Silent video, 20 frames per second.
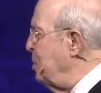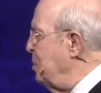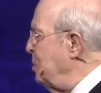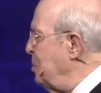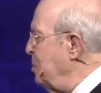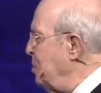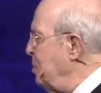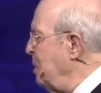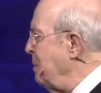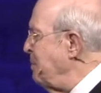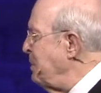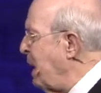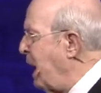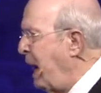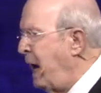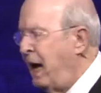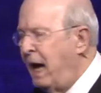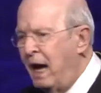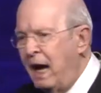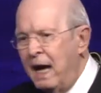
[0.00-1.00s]
you,
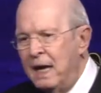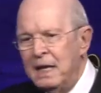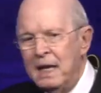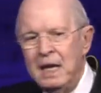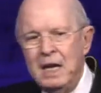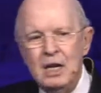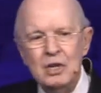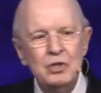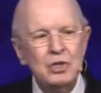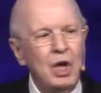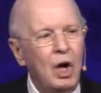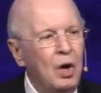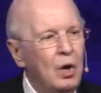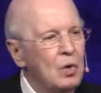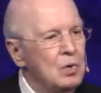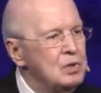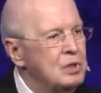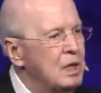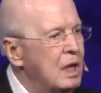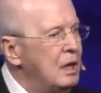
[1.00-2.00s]
and, and He
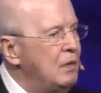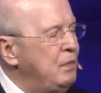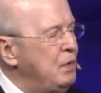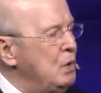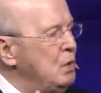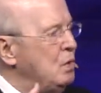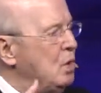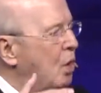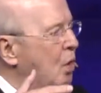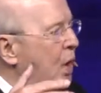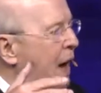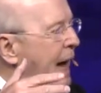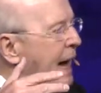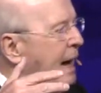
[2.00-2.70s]
knows that if you go